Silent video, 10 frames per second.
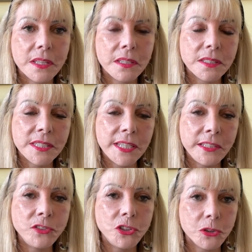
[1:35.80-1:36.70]

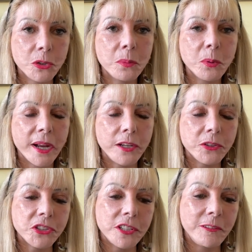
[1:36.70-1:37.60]
send your
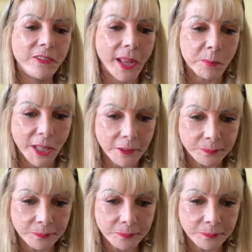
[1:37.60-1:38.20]
prayers to the family.